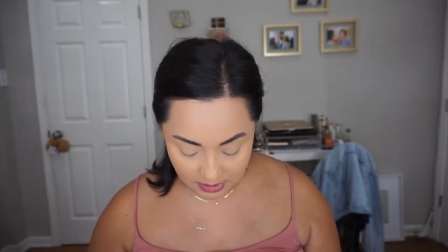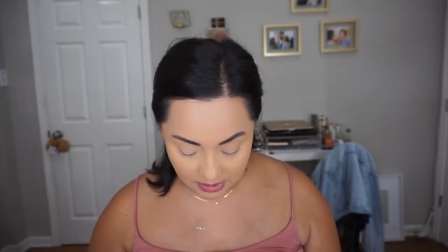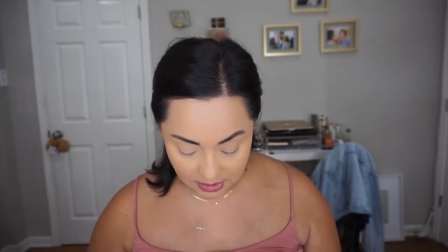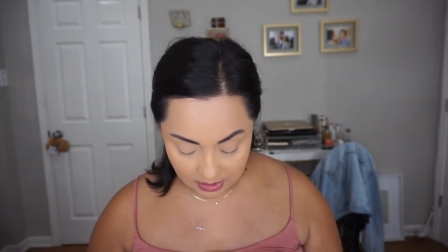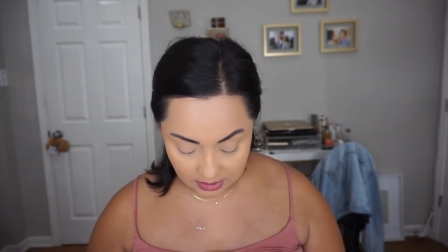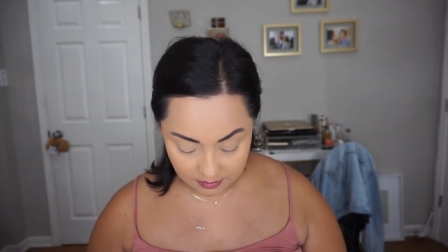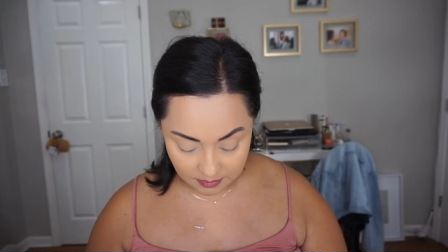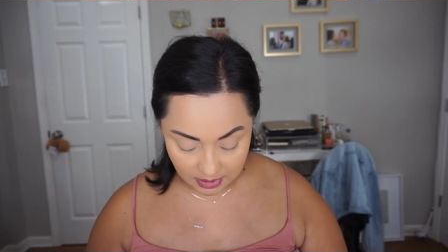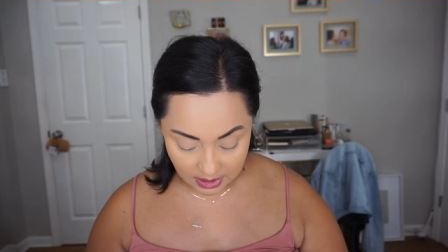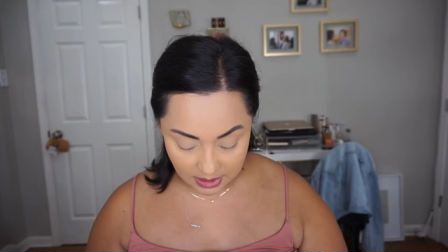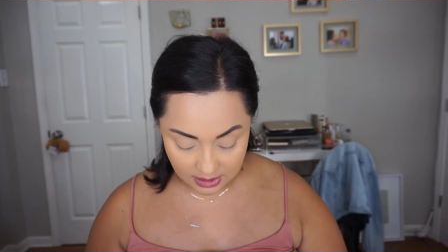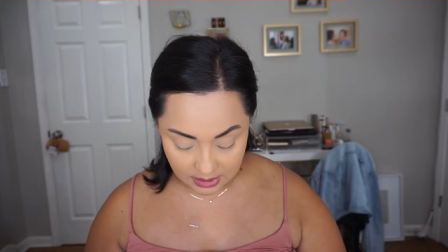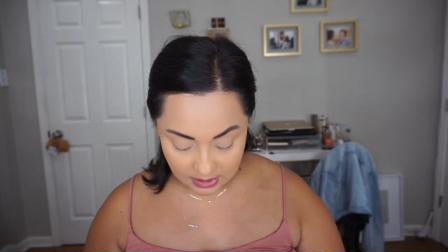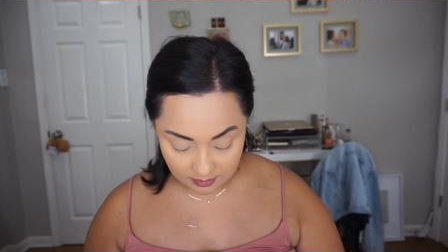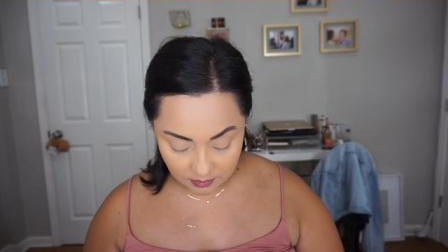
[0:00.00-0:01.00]
Um,
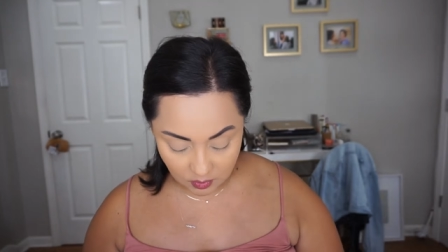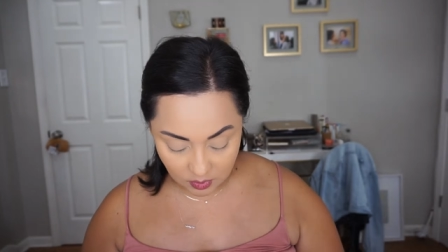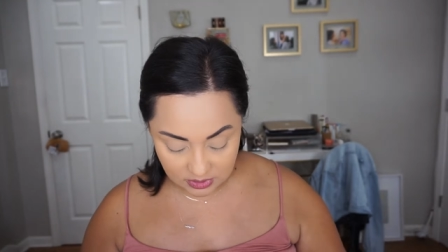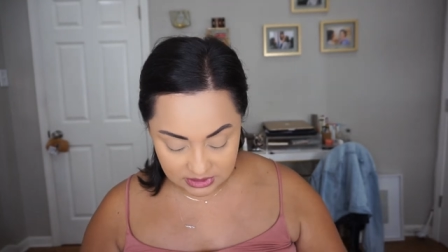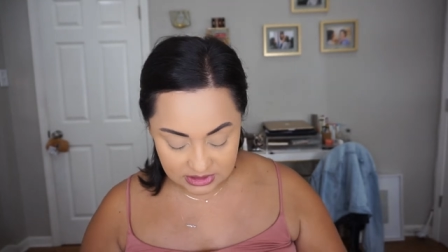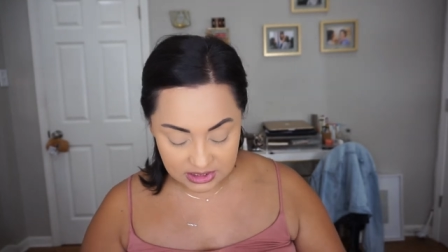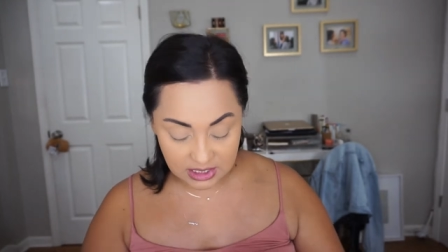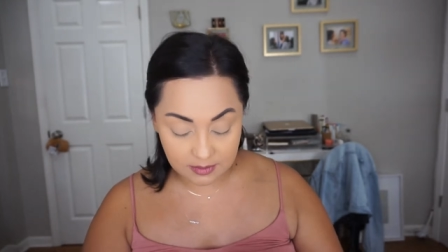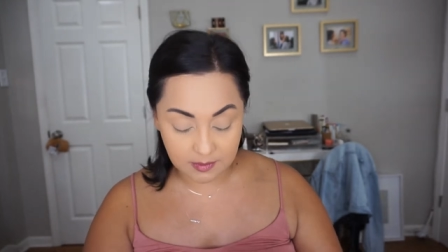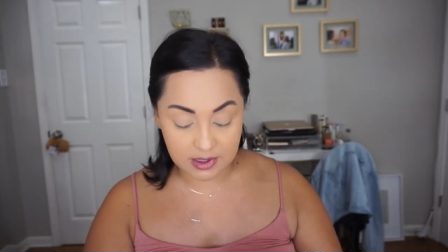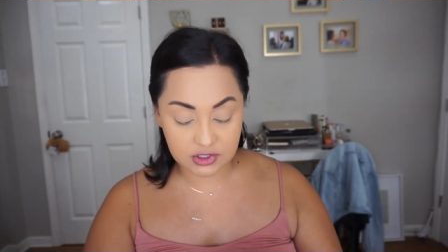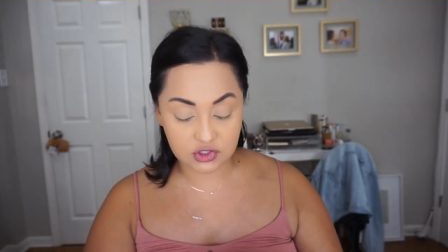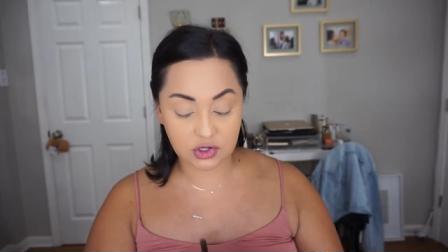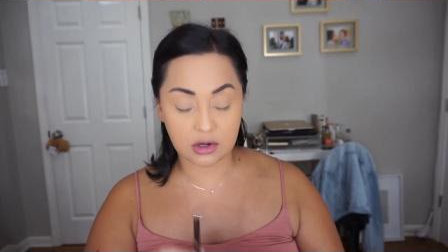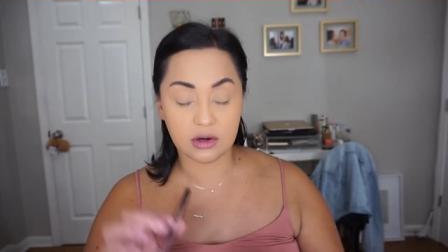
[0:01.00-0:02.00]
I am going to take my
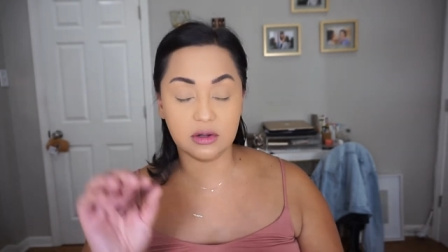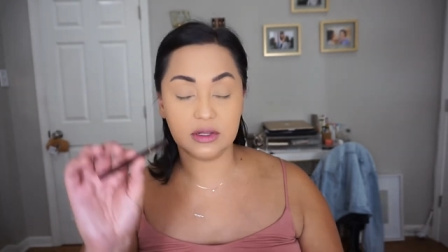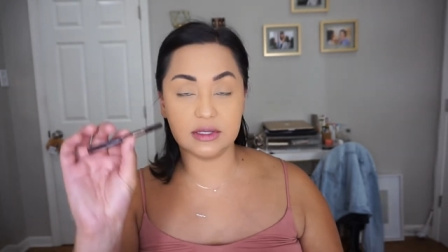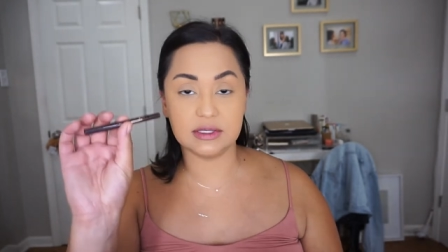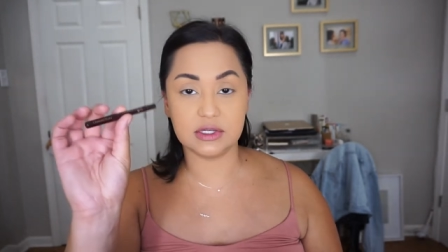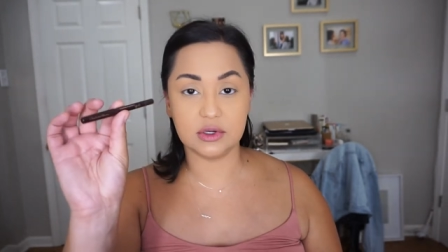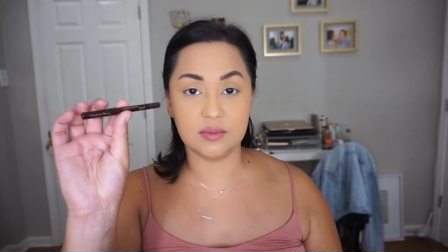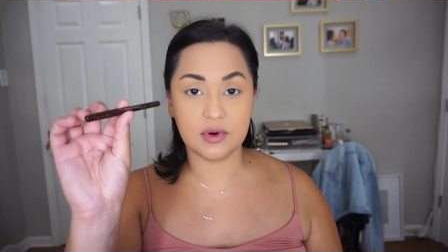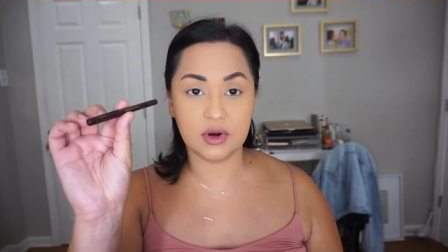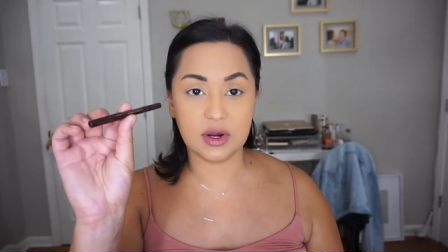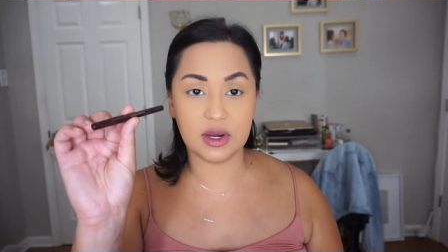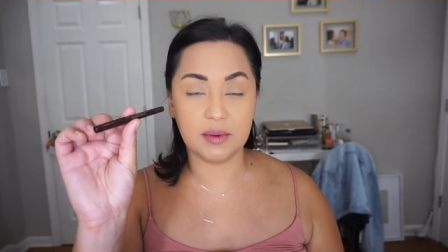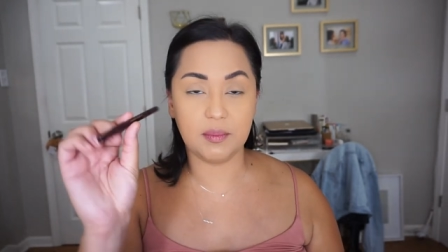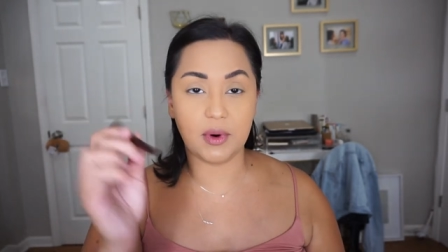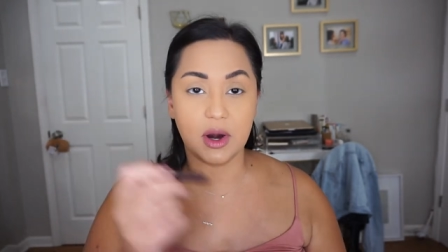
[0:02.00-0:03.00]
Charlotte
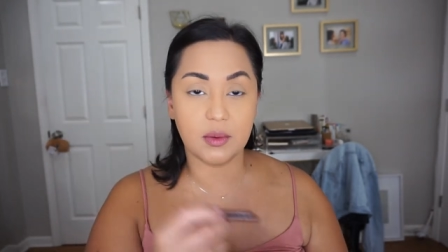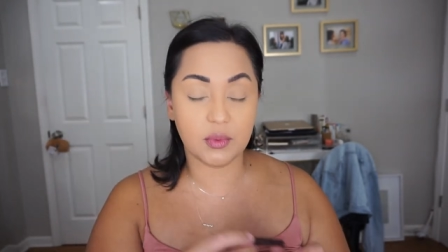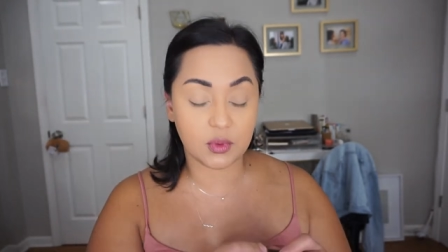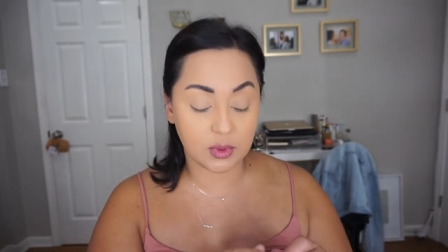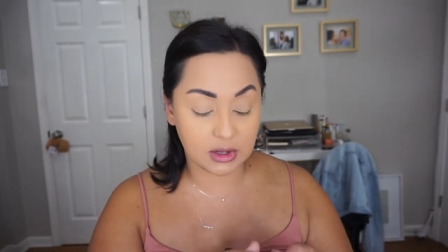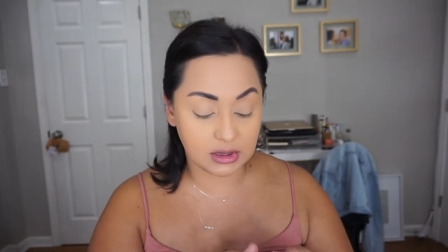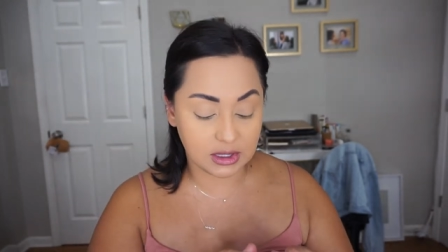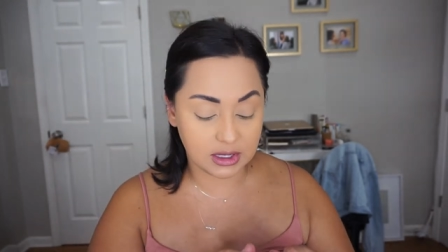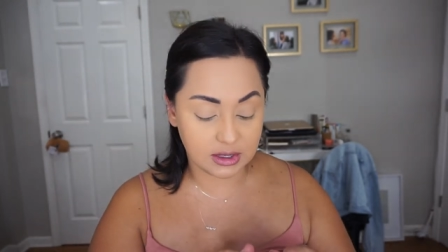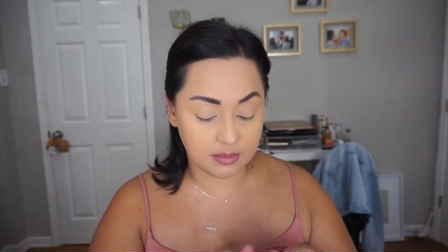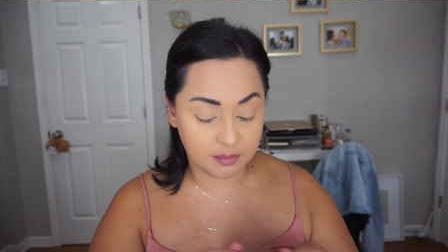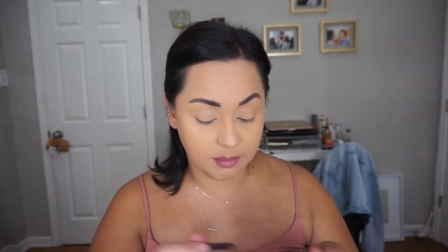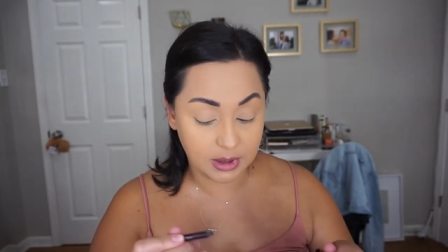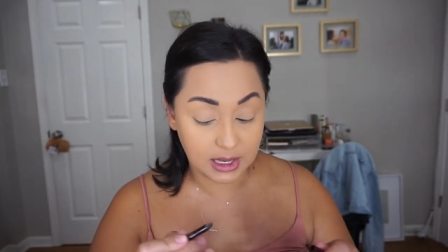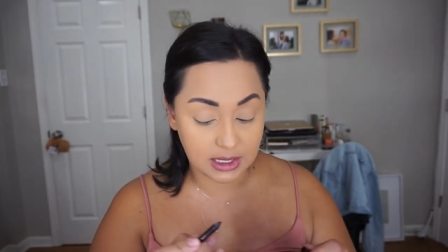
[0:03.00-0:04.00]
Tilbury
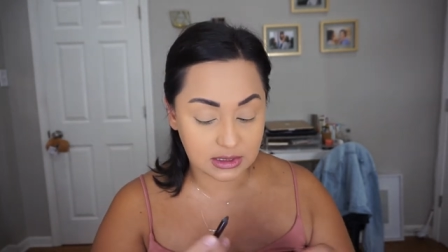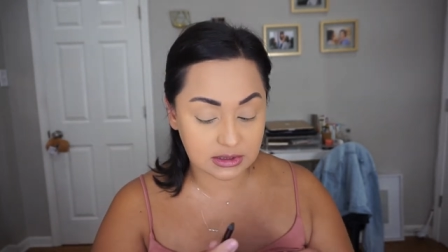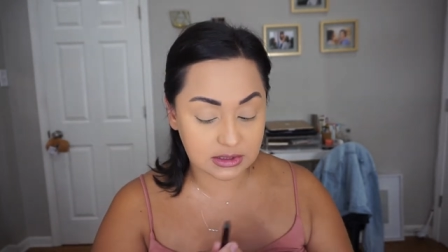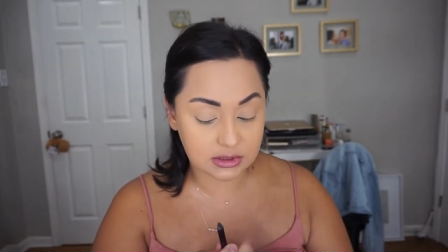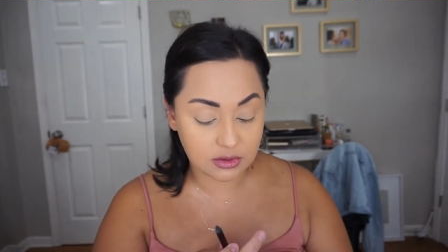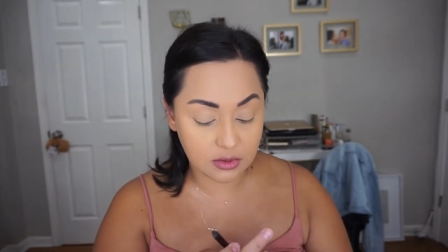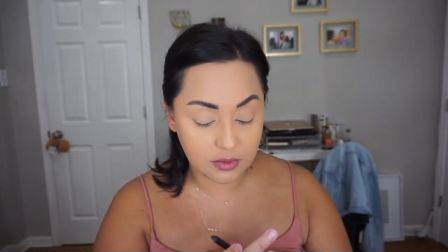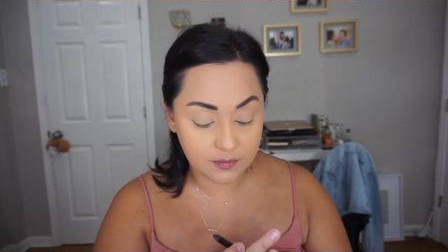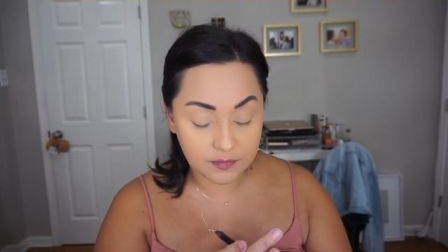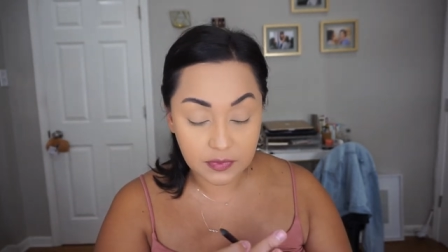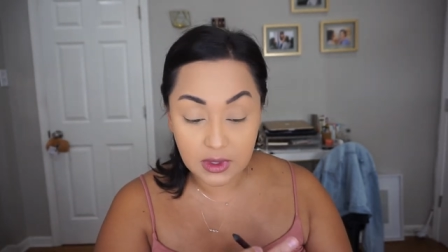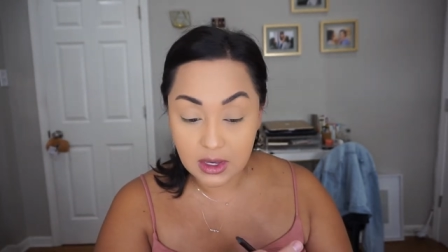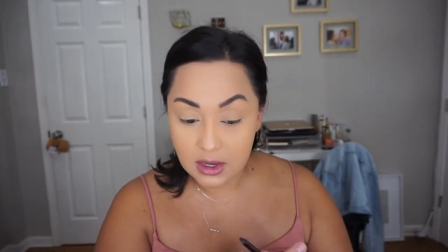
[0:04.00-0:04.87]
Barbarella pencil